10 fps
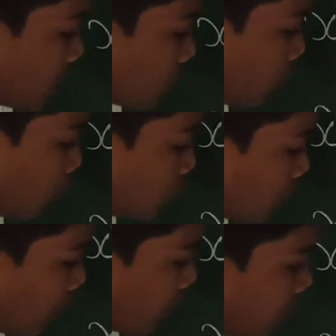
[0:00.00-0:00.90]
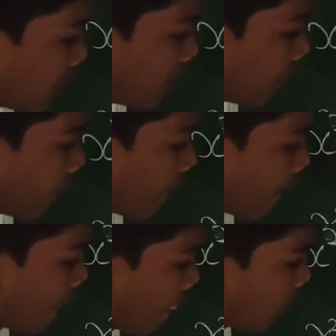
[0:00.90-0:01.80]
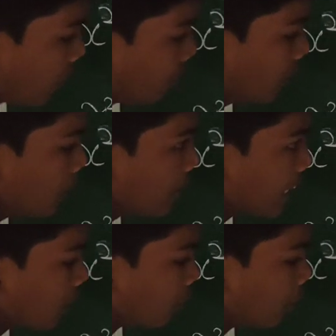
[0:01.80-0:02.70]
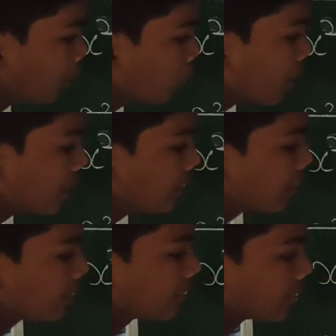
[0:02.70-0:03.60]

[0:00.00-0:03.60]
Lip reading: whole square will be equal to 1.